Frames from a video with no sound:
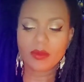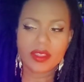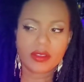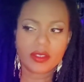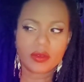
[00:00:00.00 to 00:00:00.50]

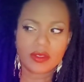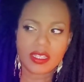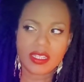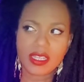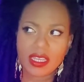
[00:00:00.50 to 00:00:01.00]
whether it's
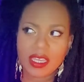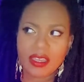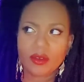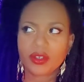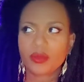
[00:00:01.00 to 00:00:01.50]

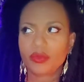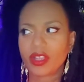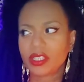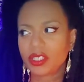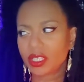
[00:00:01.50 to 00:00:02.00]
OCD or
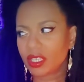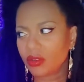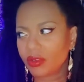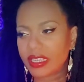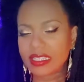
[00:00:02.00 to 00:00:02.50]
depression
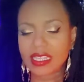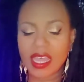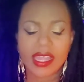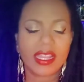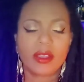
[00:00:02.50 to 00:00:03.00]
or
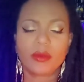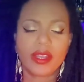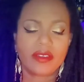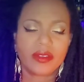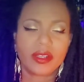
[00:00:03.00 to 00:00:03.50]
anxiety or
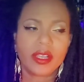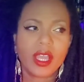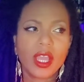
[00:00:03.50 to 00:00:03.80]
whatever,